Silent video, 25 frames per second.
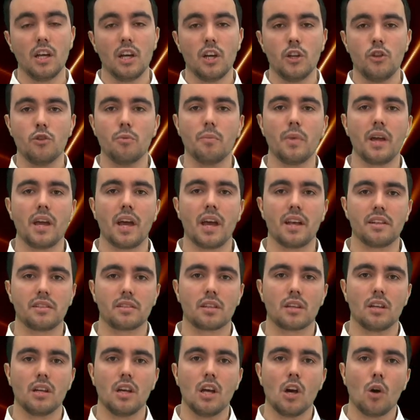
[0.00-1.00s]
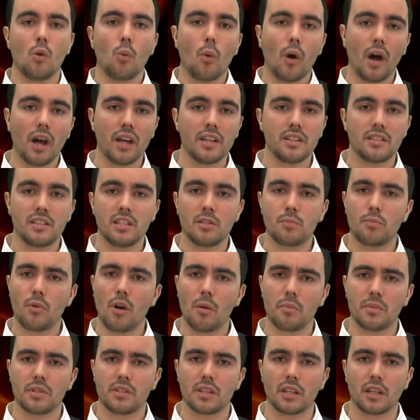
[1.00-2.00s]
You may ask, why is this
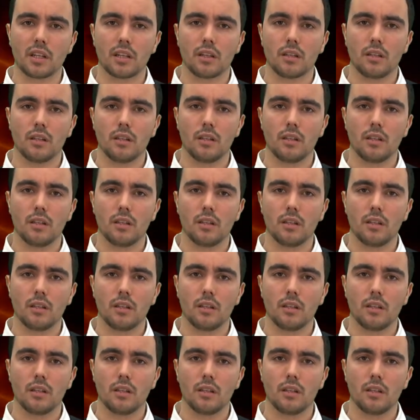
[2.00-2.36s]
promising?